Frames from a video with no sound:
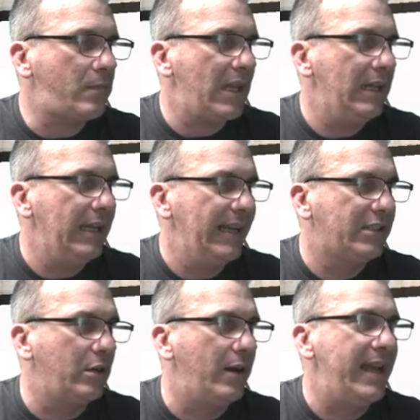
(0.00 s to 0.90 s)
let's
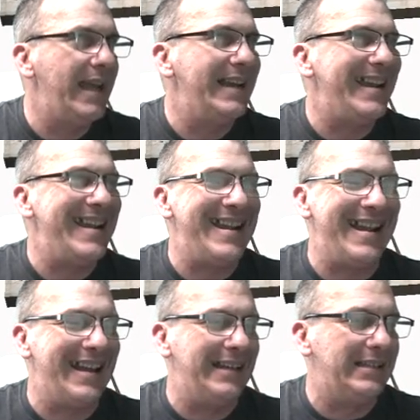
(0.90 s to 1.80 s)
go ahead
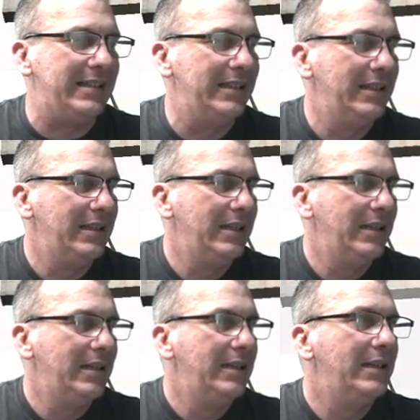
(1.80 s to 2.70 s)
and
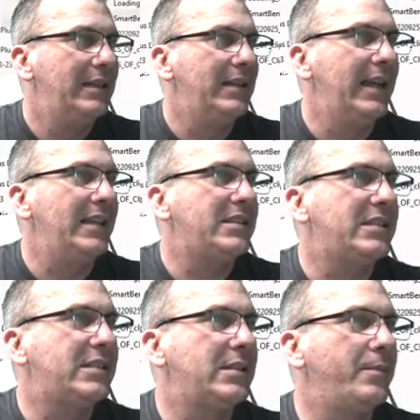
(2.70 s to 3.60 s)

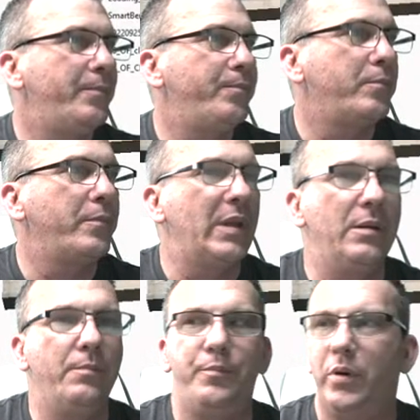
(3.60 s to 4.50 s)
let's
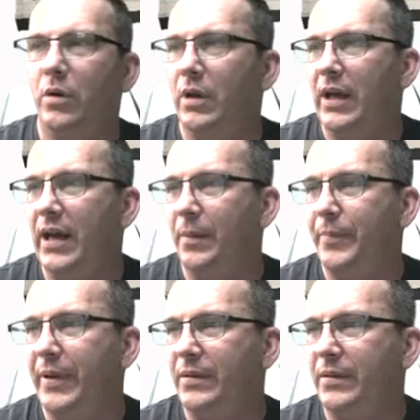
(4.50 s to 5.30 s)
pull up